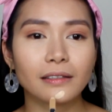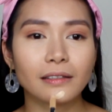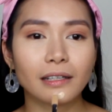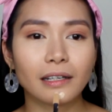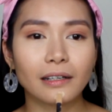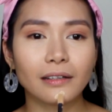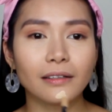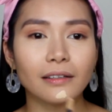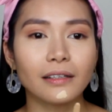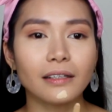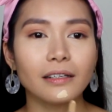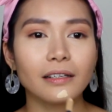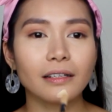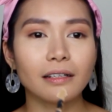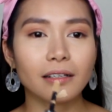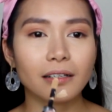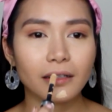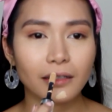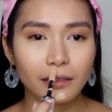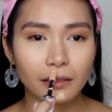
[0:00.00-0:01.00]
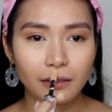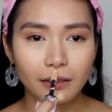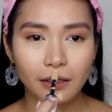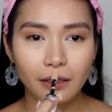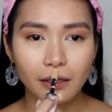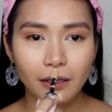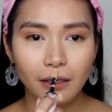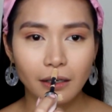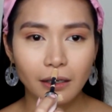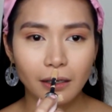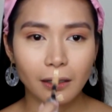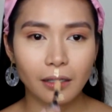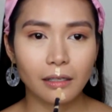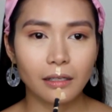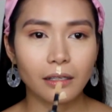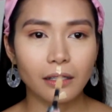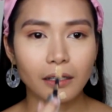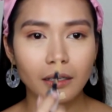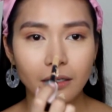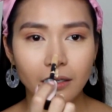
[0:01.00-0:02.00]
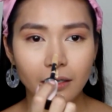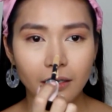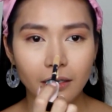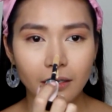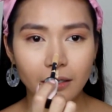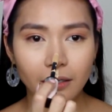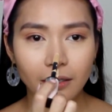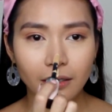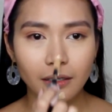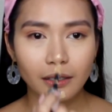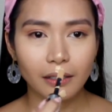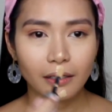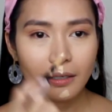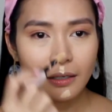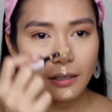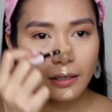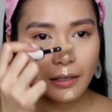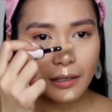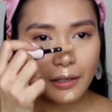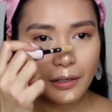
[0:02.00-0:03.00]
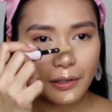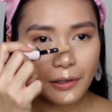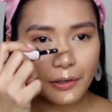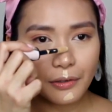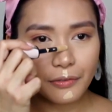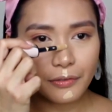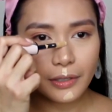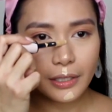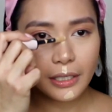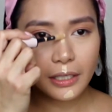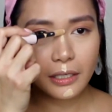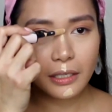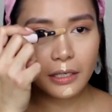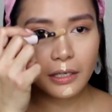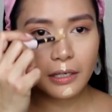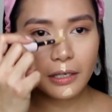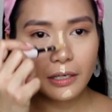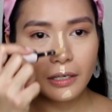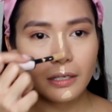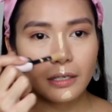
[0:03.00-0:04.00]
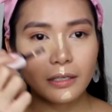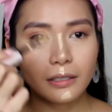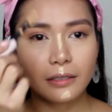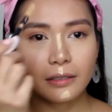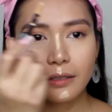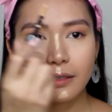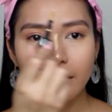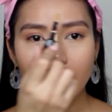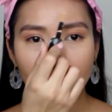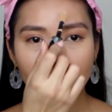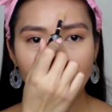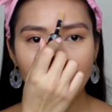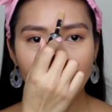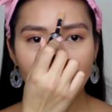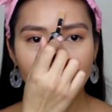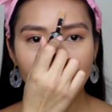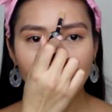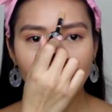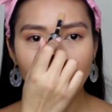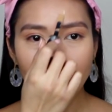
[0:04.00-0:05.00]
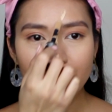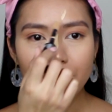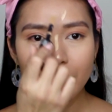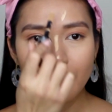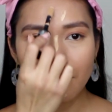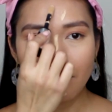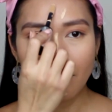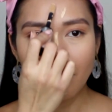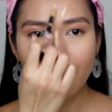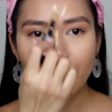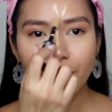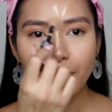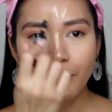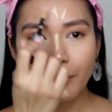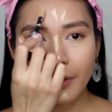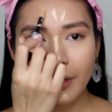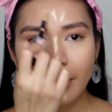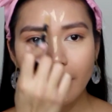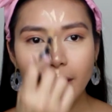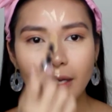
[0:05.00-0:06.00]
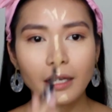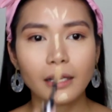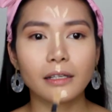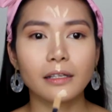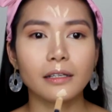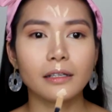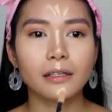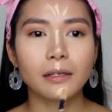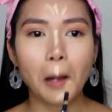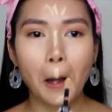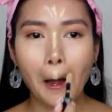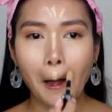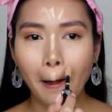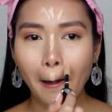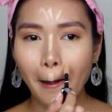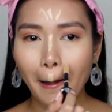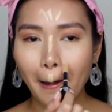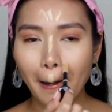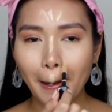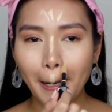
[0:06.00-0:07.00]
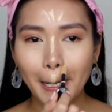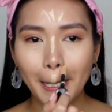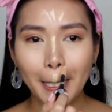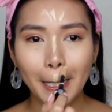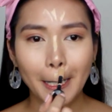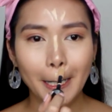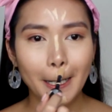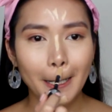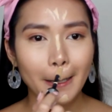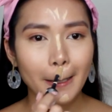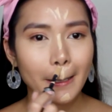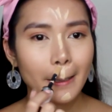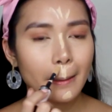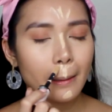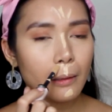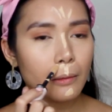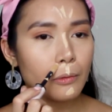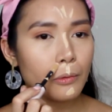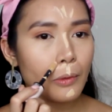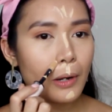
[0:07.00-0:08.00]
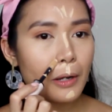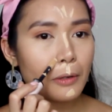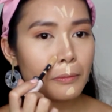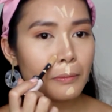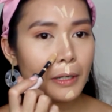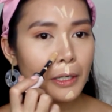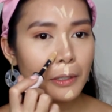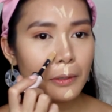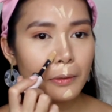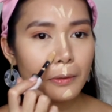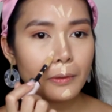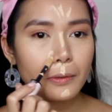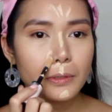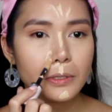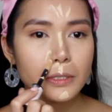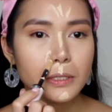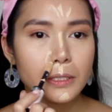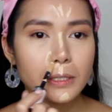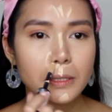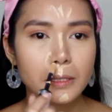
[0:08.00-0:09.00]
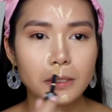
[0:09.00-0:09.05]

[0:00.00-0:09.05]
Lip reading: down here, here, over here, also on my forehead, and around my nose.